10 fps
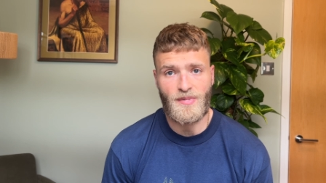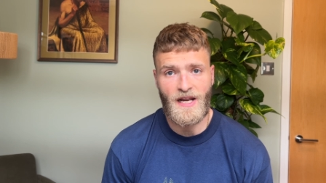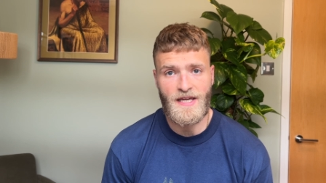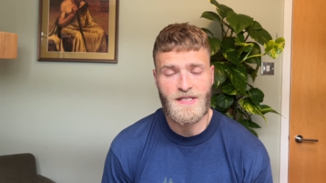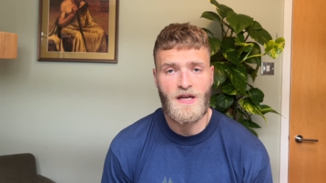
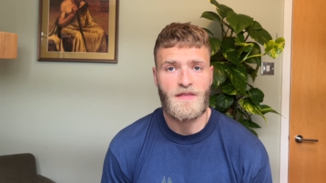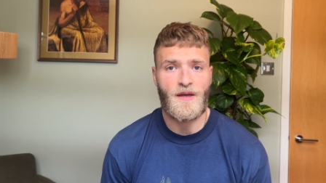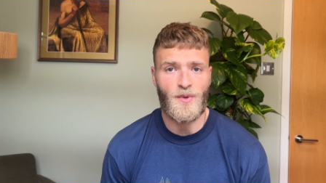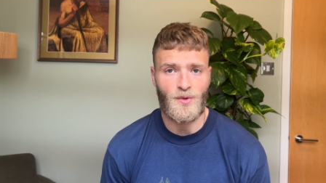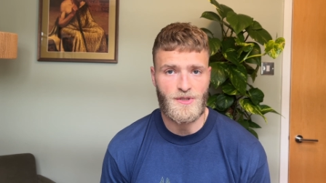place, then
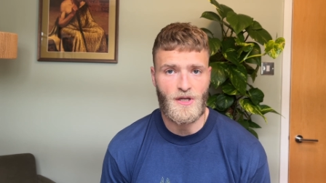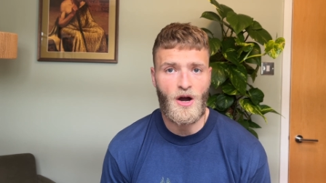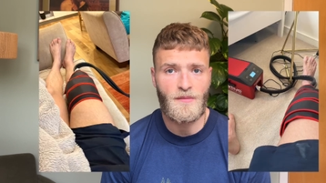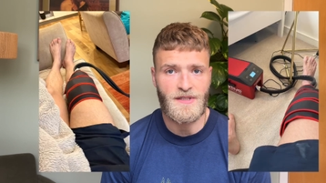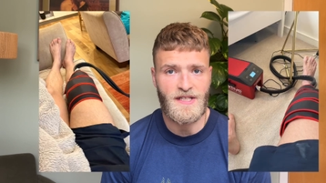we want to
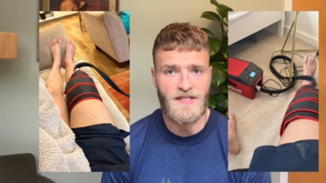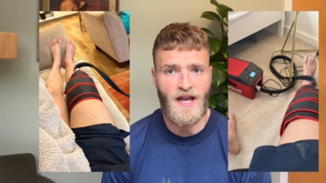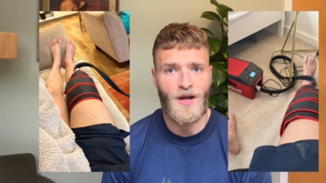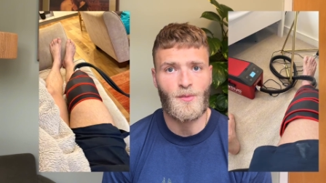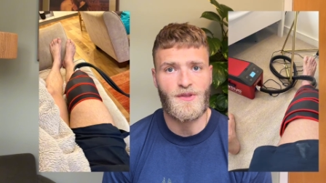calm the knee
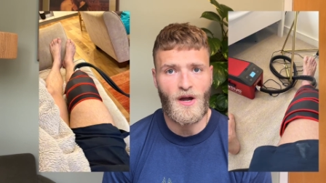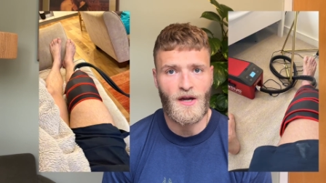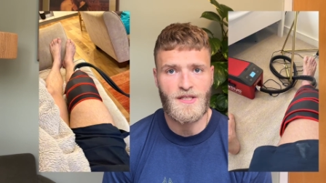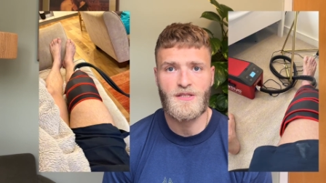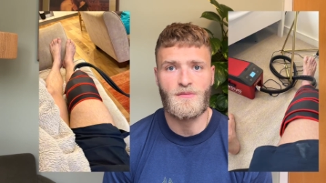down with
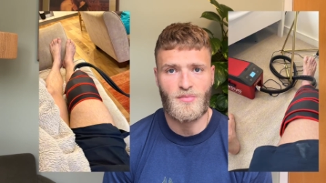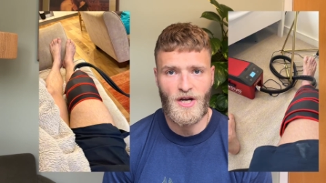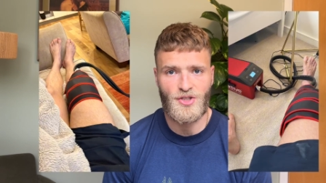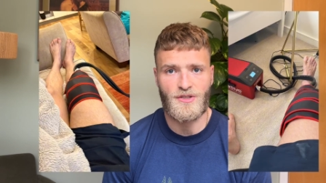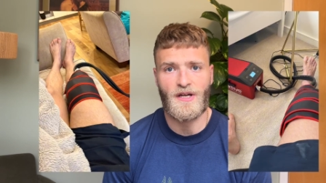ice,
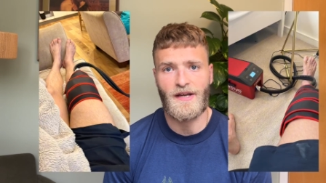compression, and